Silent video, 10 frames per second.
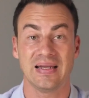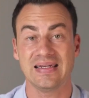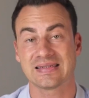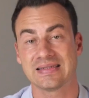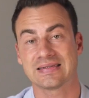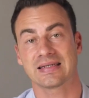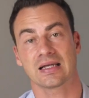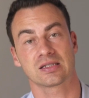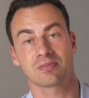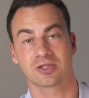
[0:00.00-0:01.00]
Please hit
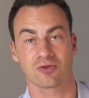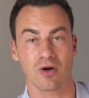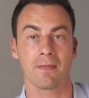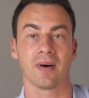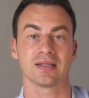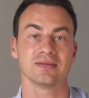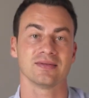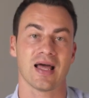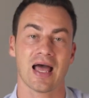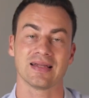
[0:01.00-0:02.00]
that subscribe button
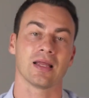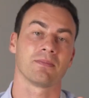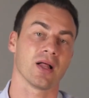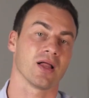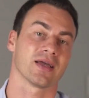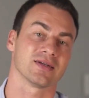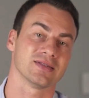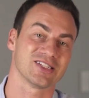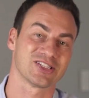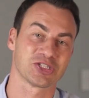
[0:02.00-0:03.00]
and that bell
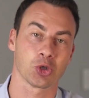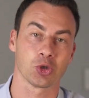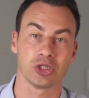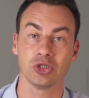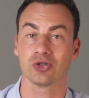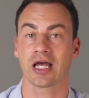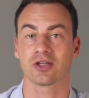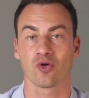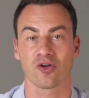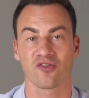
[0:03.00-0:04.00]
icon so you'll
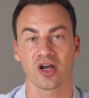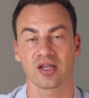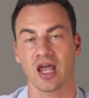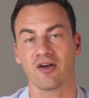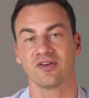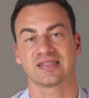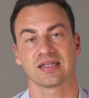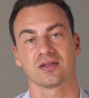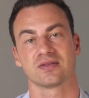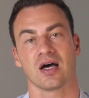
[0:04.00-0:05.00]
get notified every
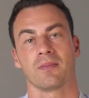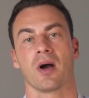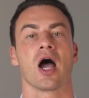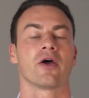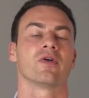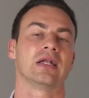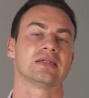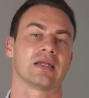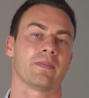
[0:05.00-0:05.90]
single time I release an